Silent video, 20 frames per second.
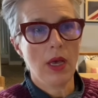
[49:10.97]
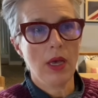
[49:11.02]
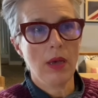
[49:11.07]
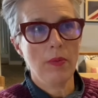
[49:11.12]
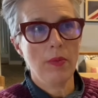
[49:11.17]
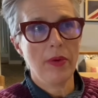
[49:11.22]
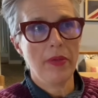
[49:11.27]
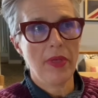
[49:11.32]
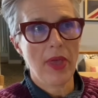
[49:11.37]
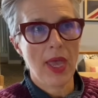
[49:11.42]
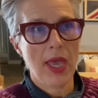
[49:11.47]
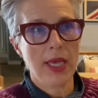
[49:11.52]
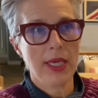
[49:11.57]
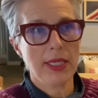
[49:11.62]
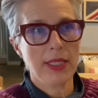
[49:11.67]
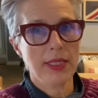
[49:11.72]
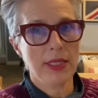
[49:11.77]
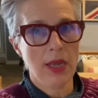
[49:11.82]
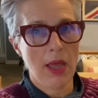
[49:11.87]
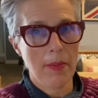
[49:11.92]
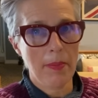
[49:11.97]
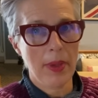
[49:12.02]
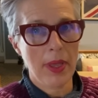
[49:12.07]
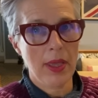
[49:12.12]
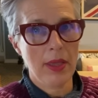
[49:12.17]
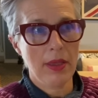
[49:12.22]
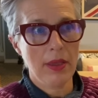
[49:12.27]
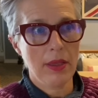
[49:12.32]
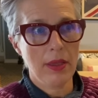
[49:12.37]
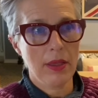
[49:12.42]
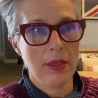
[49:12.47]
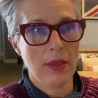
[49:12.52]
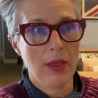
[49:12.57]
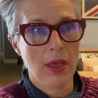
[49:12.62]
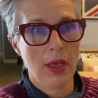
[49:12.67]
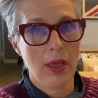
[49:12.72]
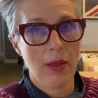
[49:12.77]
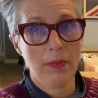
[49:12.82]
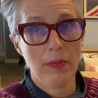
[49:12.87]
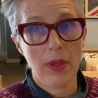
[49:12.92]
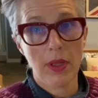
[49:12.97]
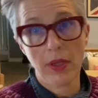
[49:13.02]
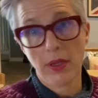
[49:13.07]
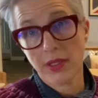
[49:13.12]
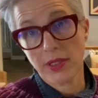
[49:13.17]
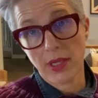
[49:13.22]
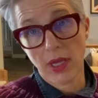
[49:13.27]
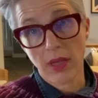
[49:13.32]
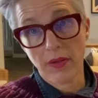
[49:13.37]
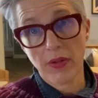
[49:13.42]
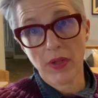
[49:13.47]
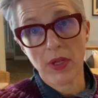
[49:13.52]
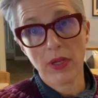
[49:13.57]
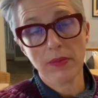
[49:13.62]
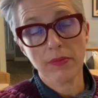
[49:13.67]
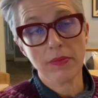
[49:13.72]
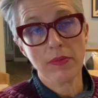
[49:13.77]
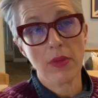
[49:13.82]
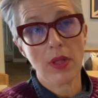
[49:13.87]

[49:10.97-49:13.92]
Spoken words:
with eggs, nutmeg, cassava,